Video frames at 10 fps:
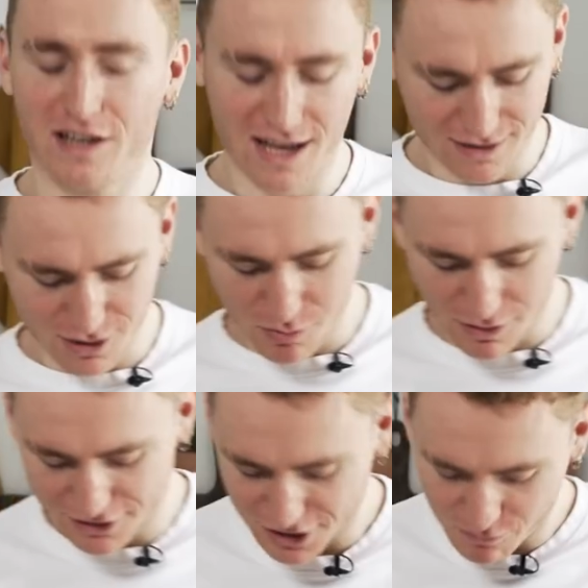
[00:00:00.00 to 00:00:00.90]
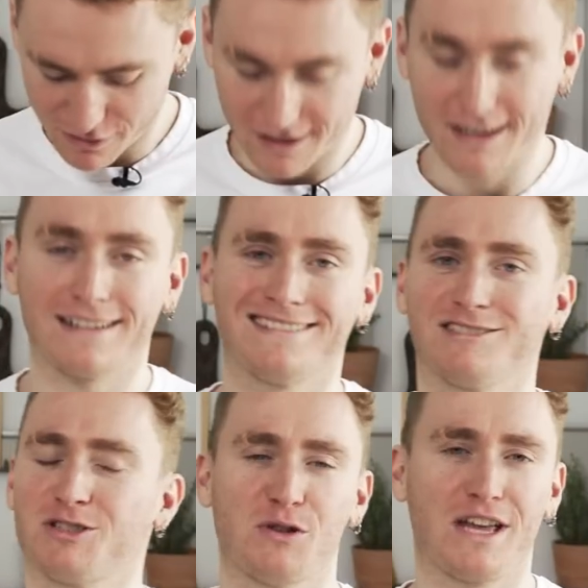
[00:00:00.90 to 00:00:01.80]
forget to put something in,
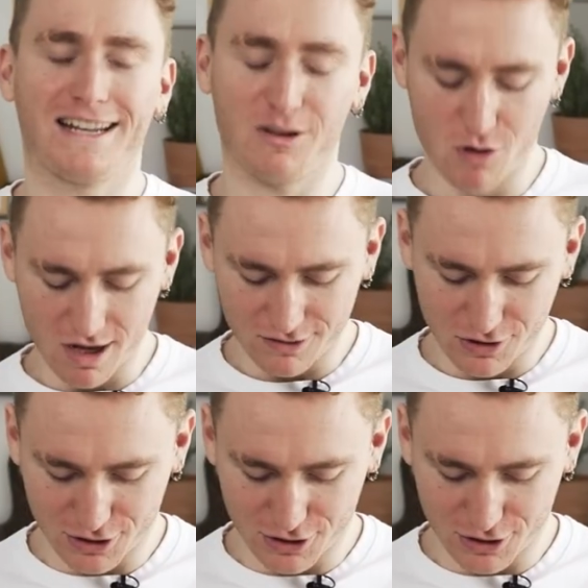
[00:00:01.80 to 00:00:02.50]
it's not the end of the world,